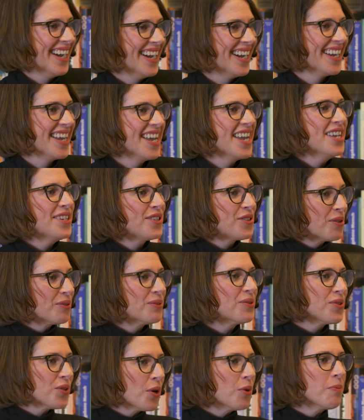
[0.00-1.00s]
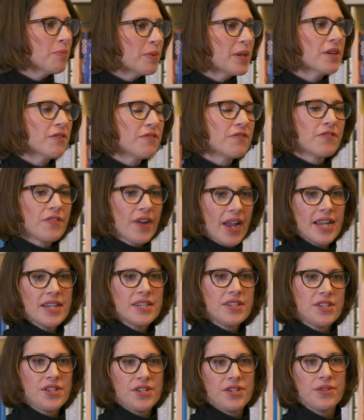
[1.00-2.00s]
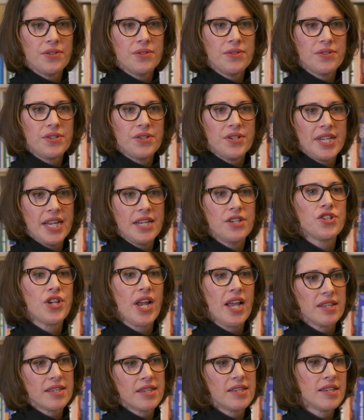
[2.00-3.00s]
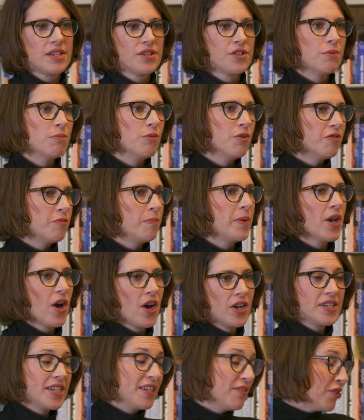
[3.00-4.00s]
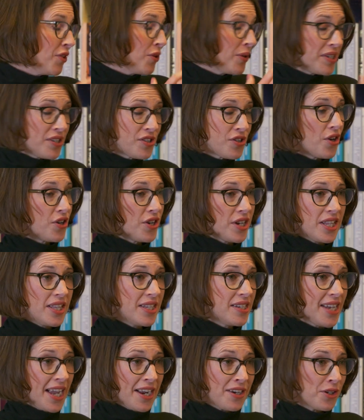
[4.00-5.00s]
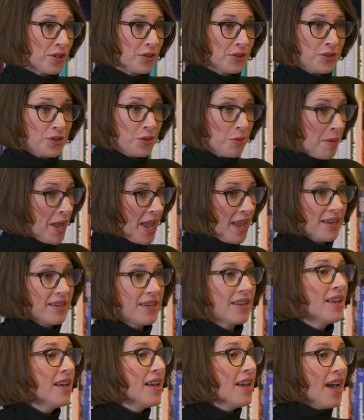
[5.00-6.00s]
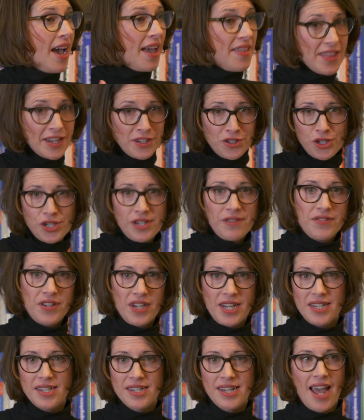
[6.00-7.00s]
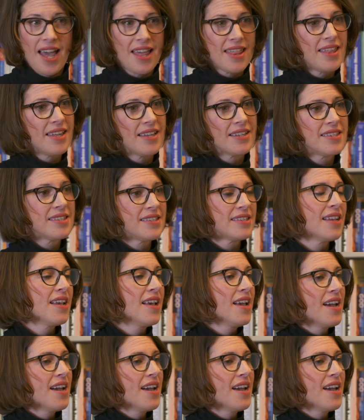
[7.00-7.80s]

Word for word: Yeah, don't, don't be afraid to, to take chances and to move beyond, even though I started in the technical domain and then shifted into ethics.